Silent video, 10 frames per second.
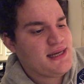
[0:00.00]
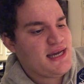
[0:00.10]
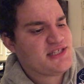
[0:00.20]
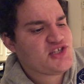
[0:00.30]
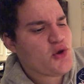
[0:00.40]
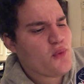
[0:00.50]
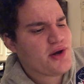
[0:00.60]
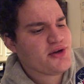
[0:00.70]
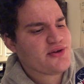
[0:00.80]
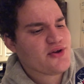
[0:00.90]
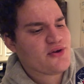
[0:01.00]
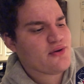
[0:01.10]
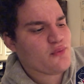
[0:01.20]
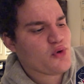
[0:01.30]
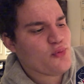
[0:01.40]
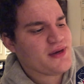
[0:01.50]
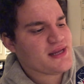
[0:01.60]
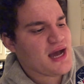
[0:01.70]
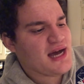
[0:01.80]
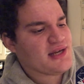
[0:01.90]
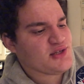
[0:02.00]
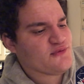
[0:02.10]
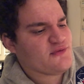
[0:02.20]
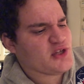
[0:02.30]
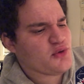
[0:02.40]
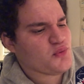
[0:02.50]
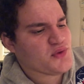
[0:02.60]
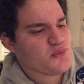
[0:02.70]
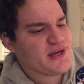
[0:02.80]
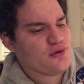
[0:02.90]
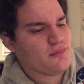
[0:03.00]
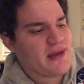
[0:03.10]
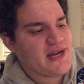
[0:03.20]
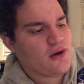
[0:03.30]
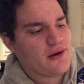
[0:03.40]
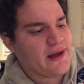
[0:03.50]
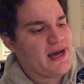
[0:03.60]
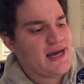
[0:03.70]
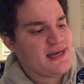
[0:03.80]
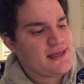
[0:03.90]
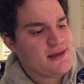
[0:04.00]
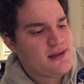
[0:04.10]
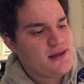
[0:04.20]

It's no wonder you're a Roman god, you float with regal might on high.